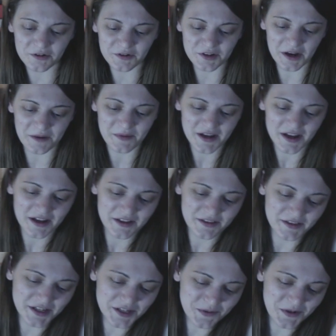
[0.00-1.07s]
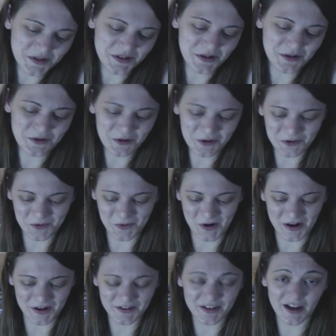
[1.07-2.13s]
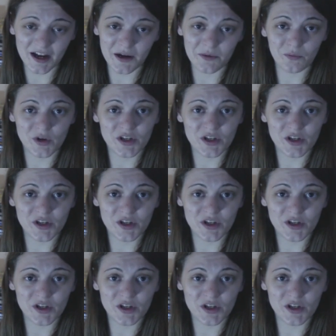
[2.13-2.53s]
And this was another one